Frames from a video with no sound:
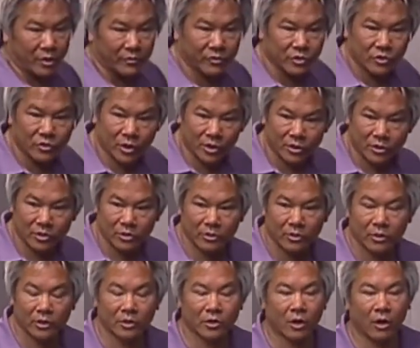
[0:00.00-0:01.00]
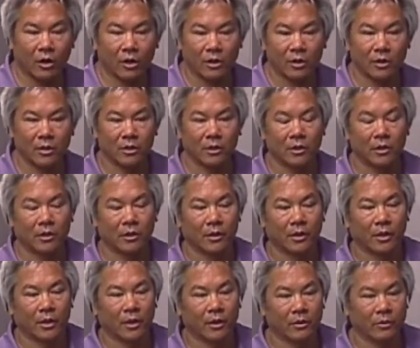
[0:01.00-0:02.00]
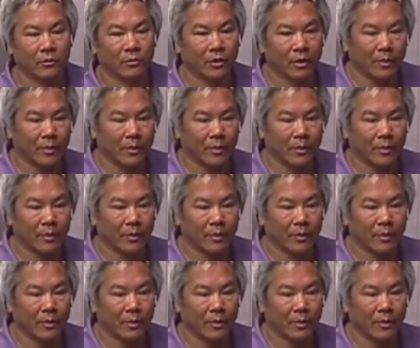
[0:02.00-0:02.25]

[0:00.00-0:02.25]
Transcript: infrastructure is hard. You know,